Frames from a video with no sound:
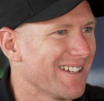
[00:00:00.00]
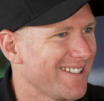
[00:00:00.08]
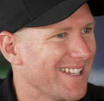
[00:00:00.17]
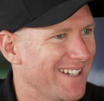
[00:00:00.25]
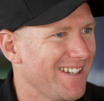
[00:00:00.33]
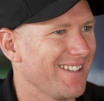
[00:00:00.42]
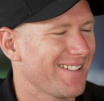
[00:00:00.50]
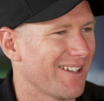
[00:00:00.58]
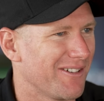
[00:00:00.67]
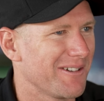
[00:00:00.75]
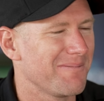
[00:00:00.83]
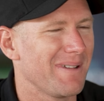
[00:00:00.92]
one's done it
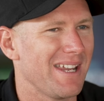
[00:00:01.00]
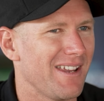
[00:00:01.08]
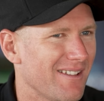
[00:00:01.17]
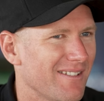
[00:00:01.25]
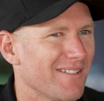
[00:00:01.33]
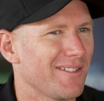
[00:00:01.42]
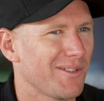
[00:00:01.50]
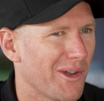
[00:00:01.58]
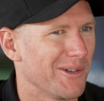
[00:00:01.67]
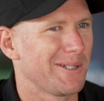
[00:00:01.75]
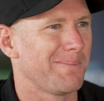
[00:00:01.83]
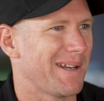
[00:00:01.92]
so it'd be
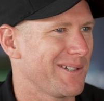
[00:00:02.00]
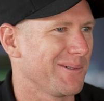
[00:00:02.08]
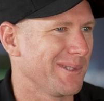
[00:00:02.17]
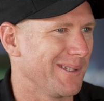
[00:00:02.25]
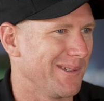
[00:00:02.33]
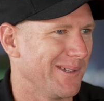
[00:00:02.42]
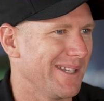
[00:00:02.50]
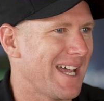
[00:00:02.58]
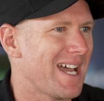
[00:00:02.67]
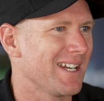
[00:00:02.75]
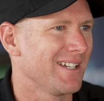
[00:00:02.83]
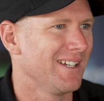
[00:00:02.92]
so special to do
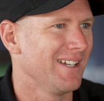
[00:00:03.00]
that